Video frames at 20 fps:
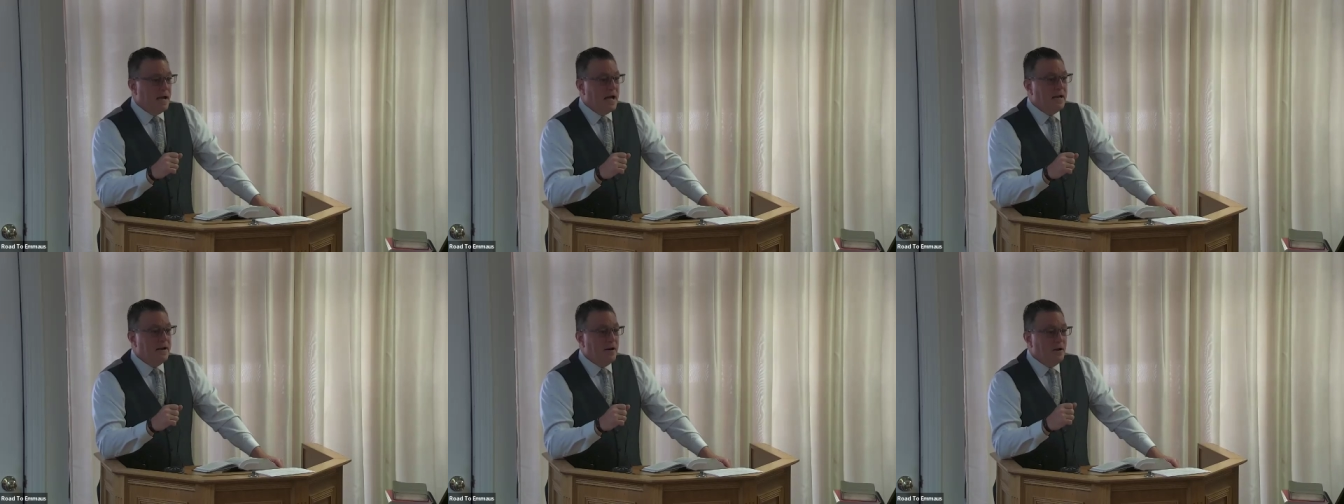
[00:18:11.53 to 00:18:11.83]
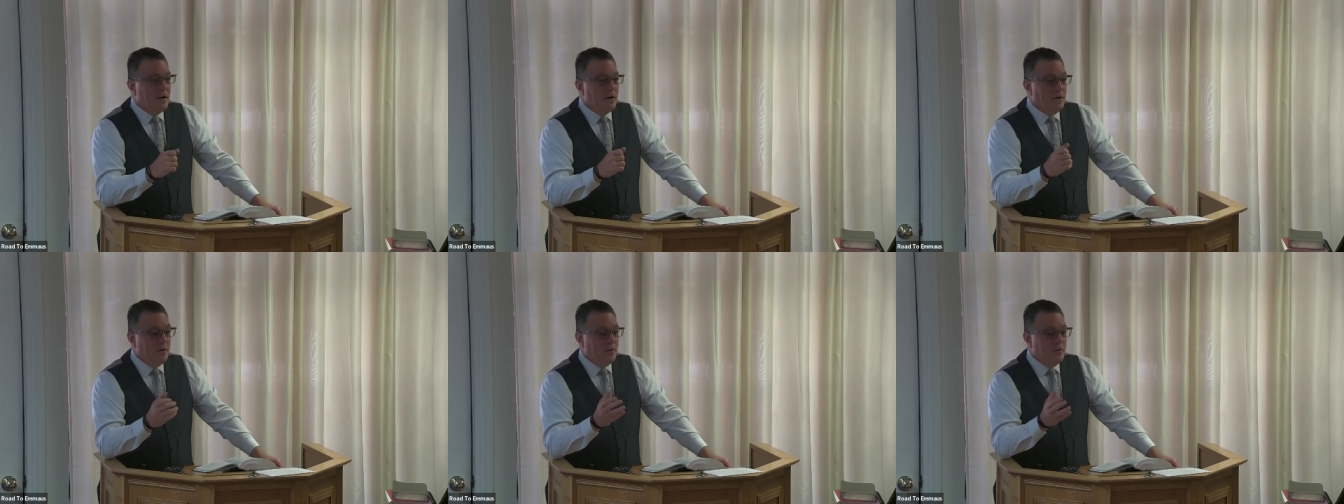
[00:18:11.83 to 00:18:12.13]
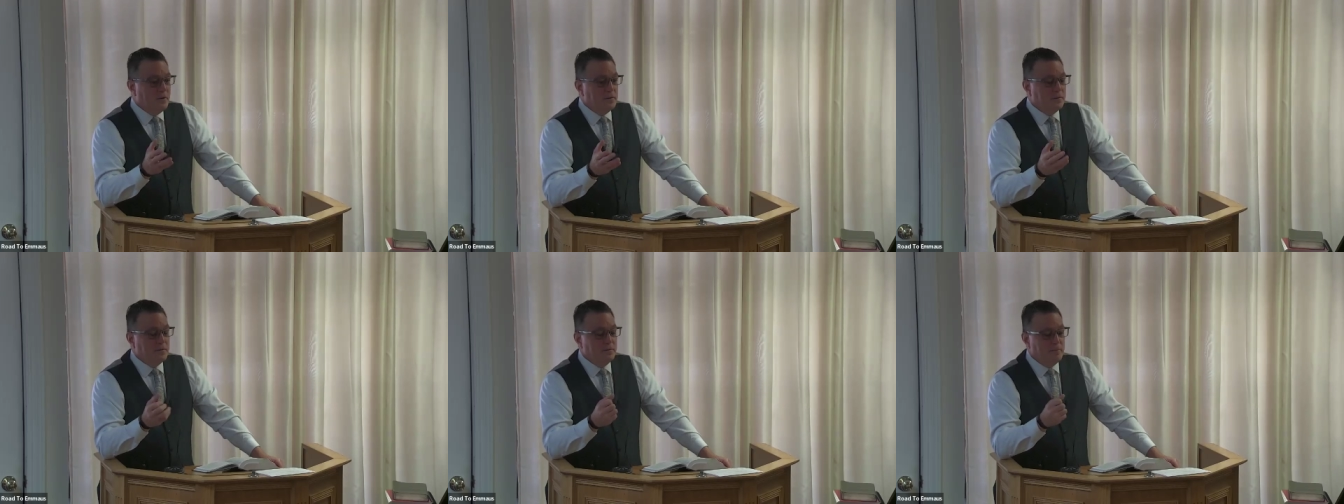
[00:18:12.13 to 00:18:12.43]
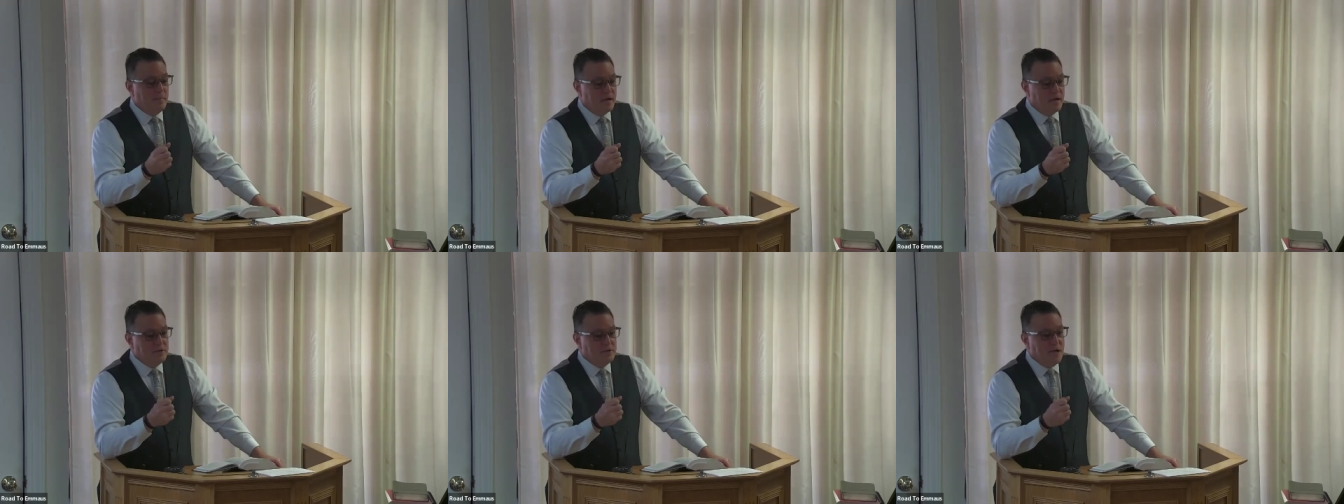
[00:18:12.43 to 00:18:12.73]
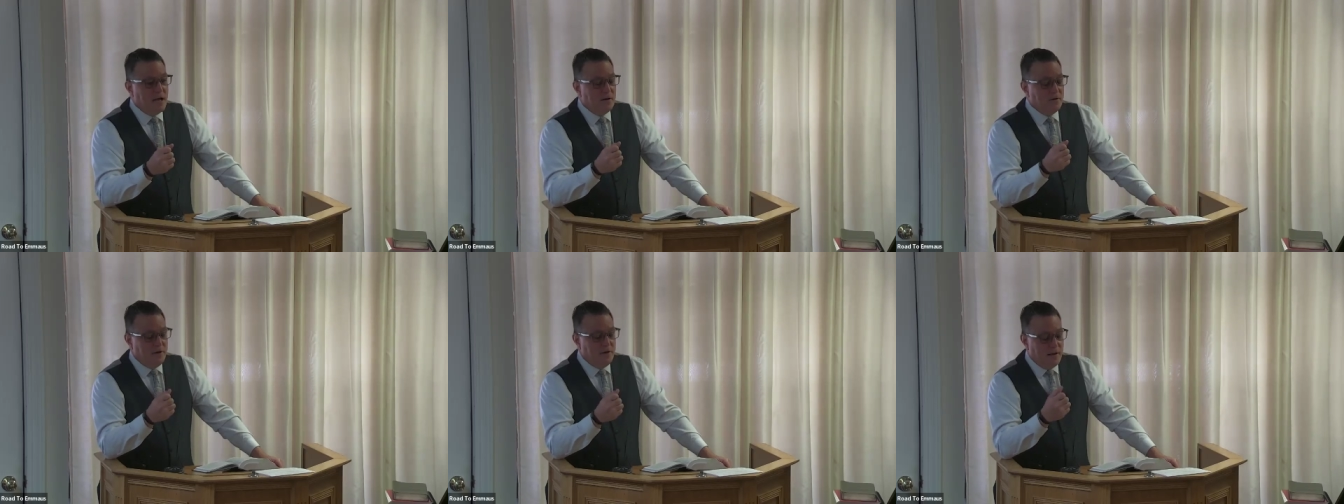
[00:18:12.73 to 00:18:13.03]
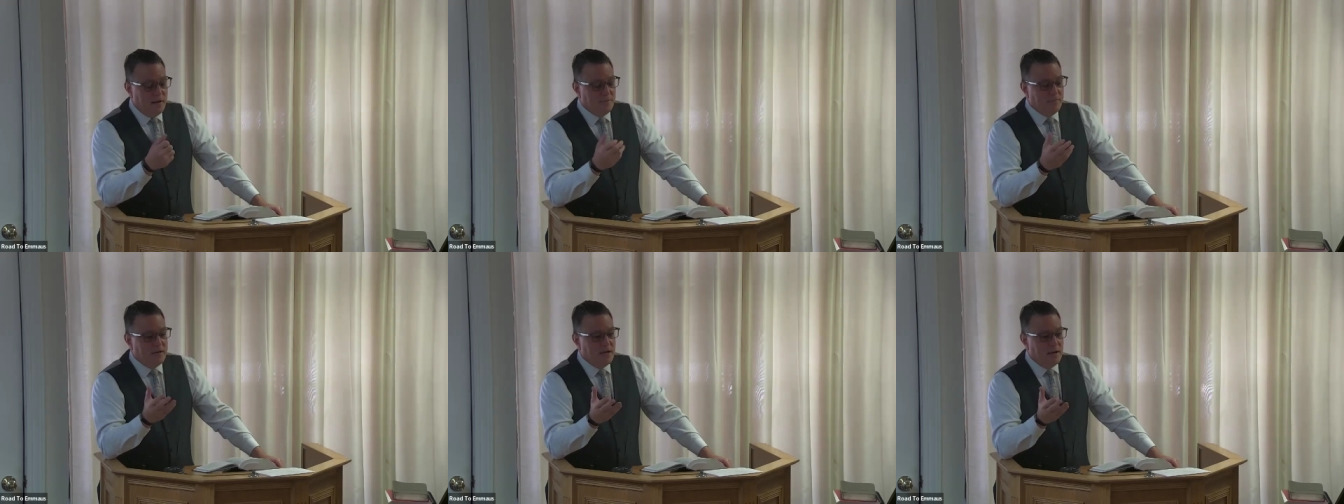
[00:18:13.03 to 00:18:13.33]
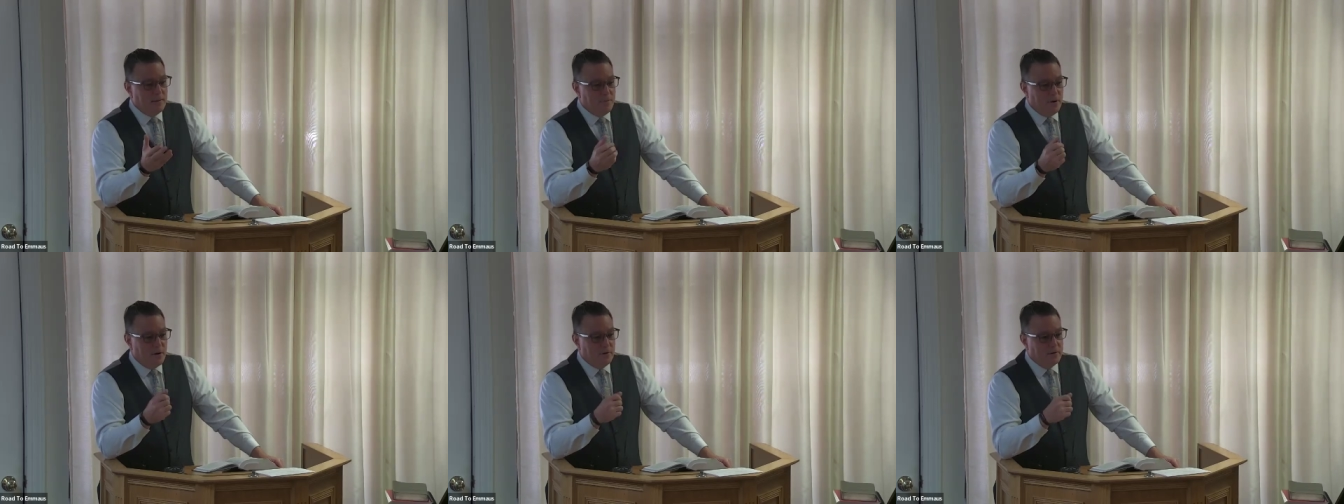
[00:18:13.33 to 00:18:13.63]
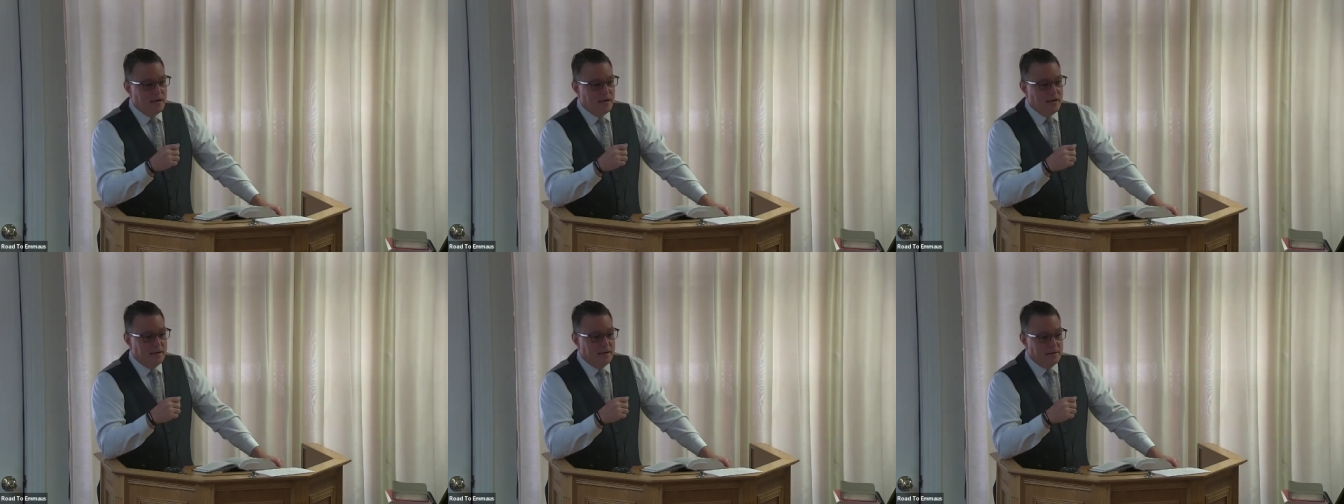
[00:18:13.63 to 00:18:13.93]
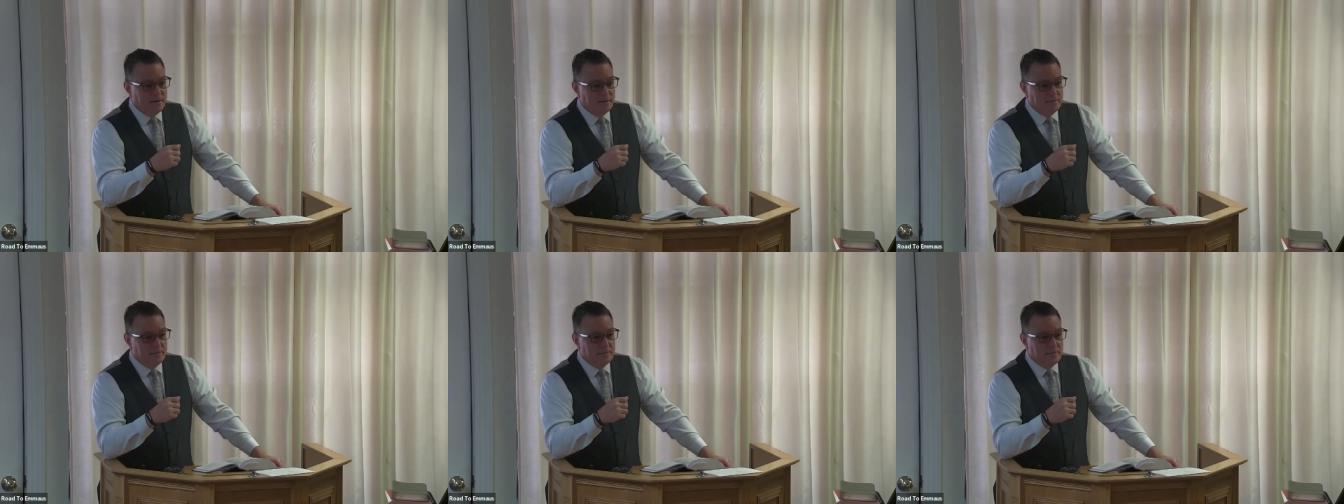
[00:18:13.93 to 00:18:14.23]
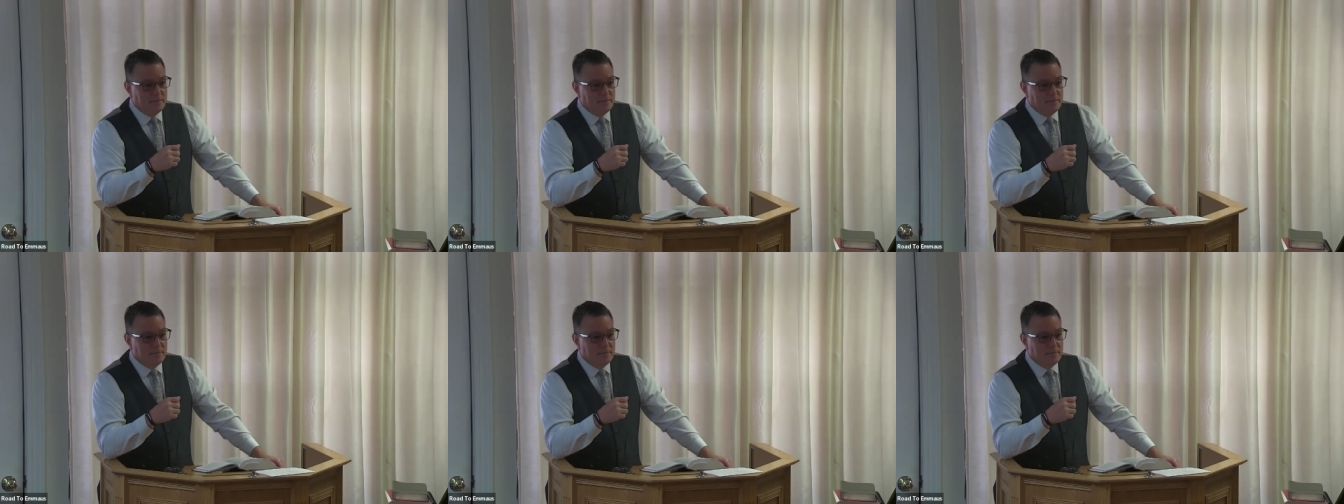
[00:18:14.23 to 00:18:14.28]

I know my child kept me up all night.